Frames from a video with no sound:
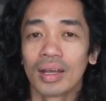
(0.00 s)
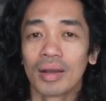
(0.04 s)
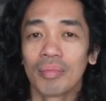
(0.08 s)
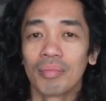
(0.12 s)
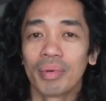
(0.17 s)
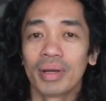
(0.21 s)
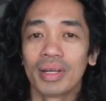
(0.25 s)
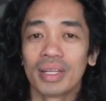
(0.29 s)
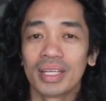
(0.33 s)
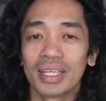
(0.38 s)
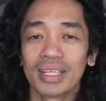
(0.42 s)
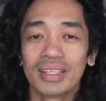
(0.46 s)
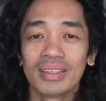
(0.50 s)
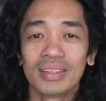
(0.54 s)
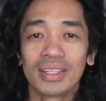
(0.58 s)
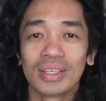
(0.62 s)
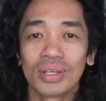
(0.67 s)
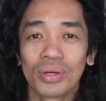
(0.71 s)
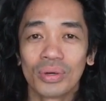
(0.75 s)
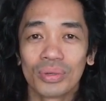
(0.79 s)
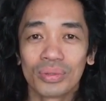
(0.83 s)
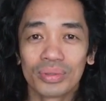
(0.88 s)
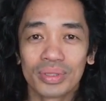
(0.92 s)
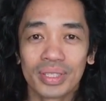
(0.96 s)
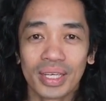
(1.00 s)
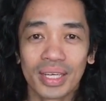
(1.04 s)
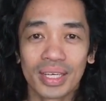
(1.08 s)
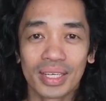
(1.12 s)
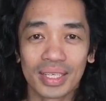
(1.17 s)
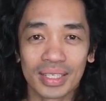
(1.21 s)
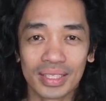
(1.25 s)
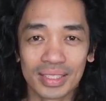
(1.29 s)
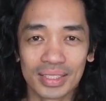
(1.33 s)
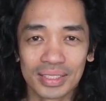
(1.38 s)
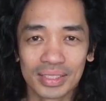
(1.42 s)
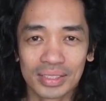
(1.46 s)
But in the old
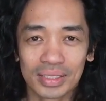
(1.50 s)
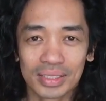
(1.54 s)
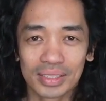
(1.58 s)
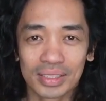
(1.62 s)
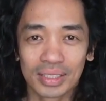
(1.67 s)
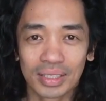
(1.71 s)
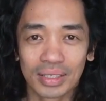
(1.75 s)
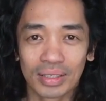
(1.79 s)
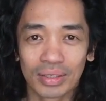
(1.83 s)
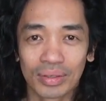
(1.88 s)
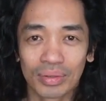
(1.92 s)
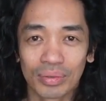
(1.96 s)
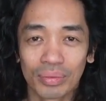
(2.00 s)
days,